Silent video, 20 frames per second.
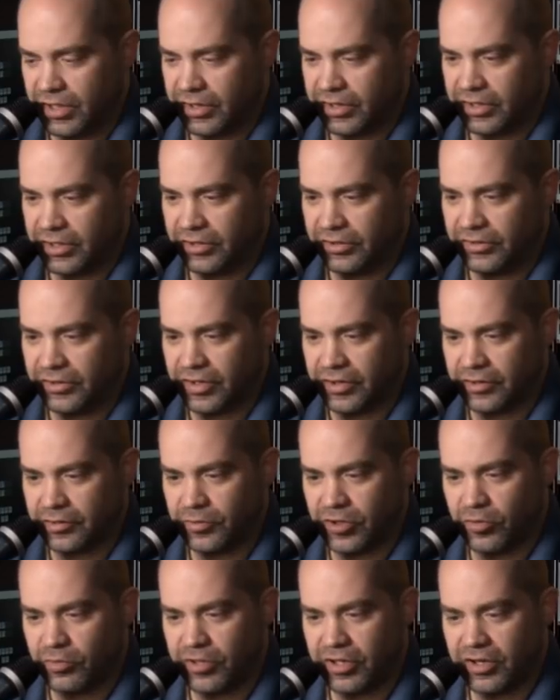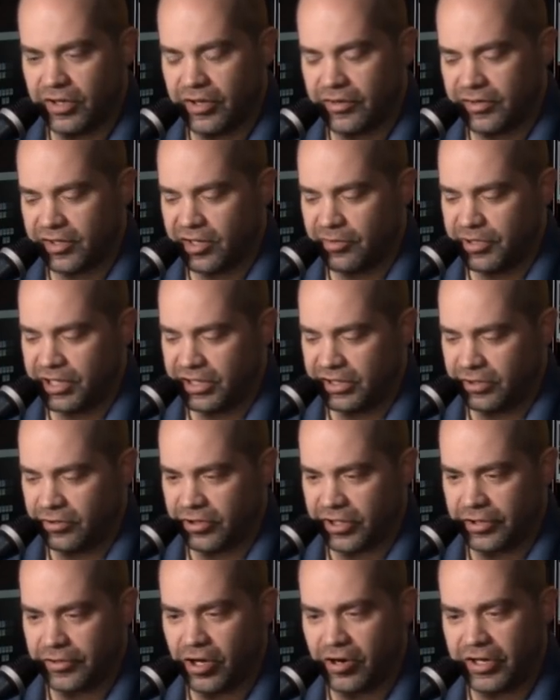Nothing else. Nothing. No, but nothing coming in
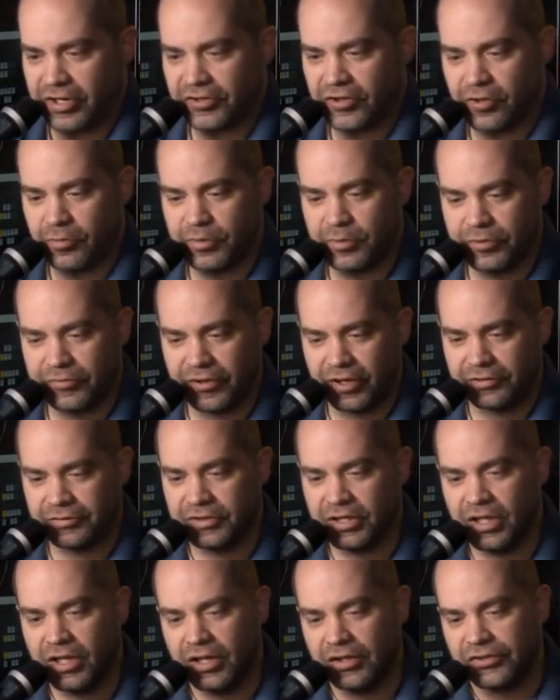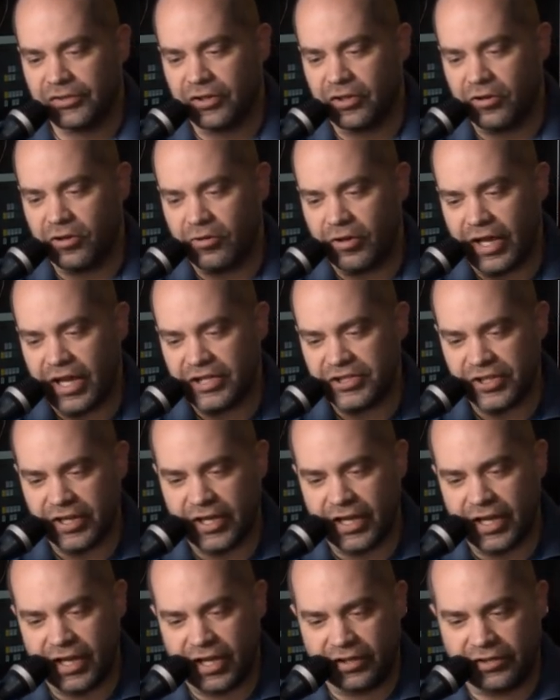here. Okay. All right. So I'm going to move on. So A J
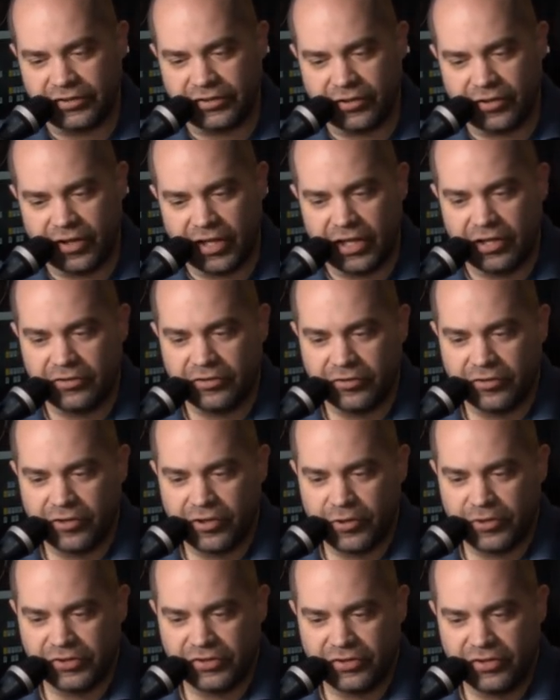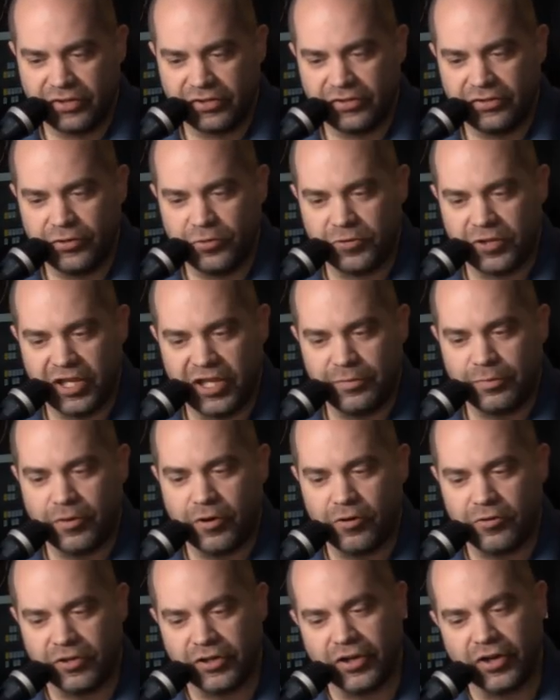A. So they introduced this new Ki
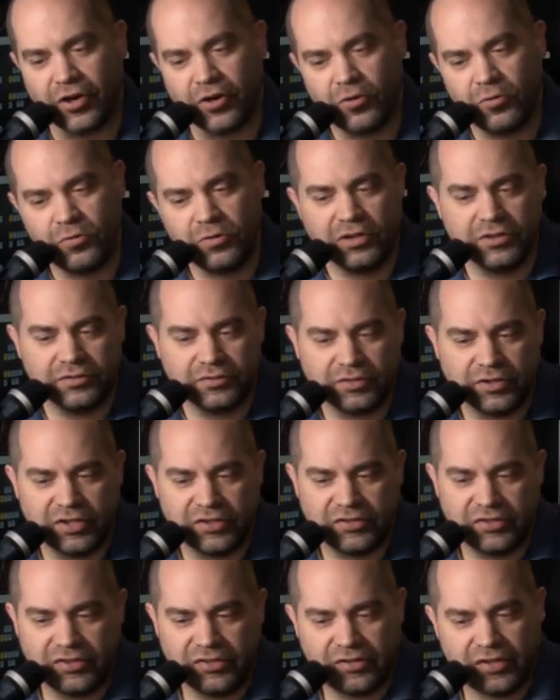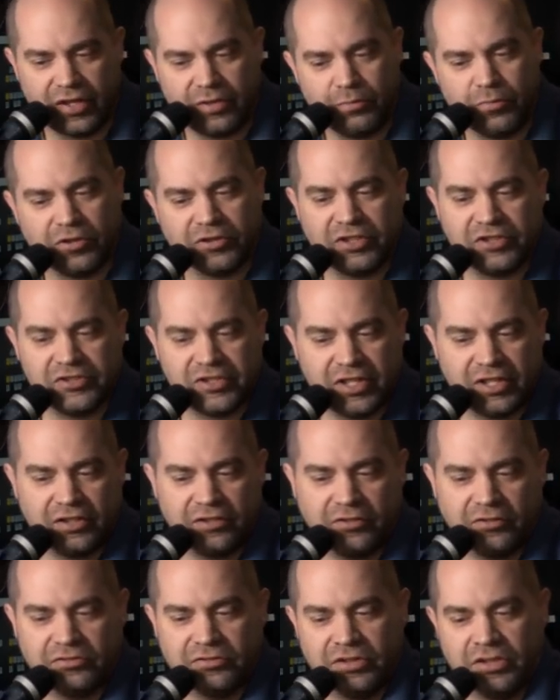Pro Go. This is a
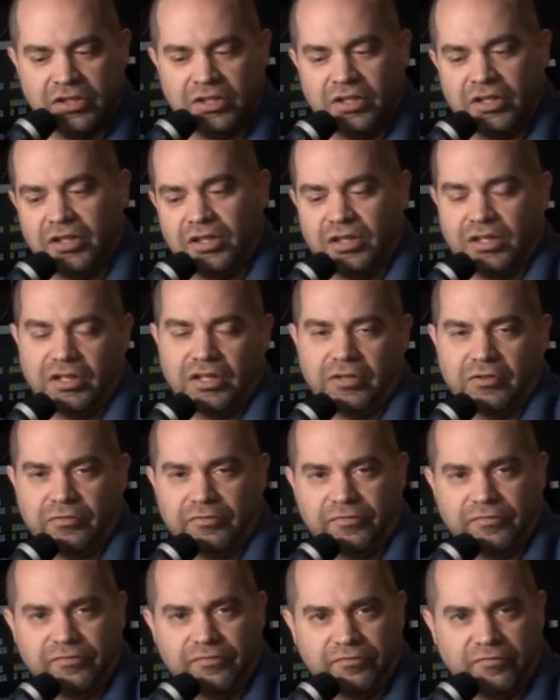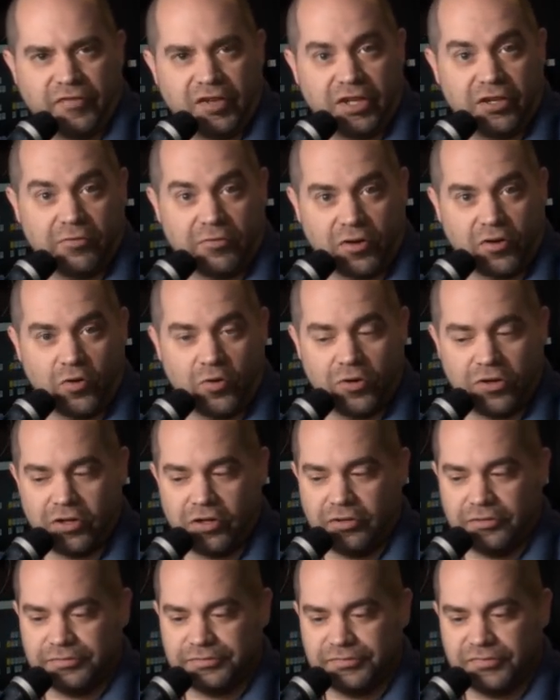multi-channel uh, video
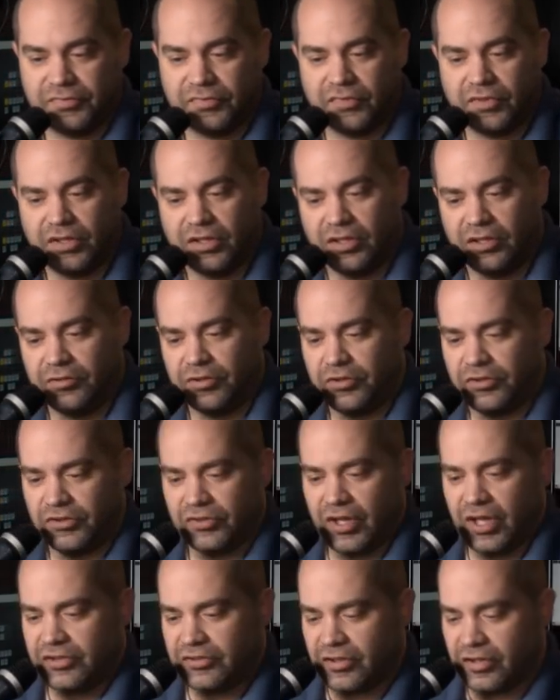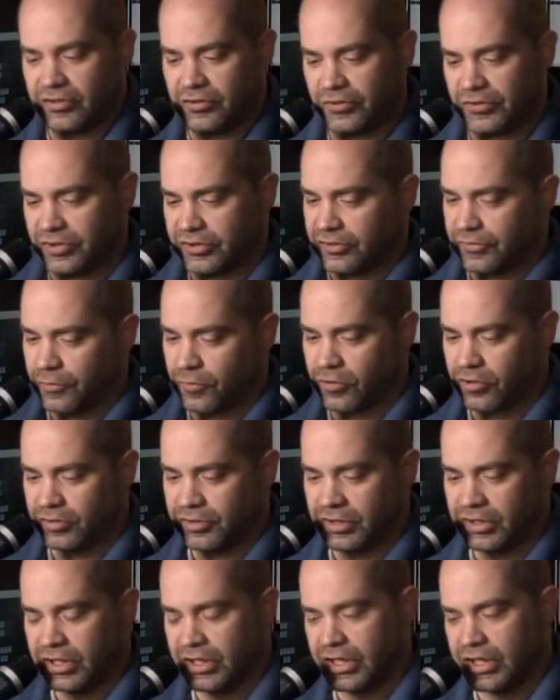recorder. Uh, it uses H dot two sixty-four.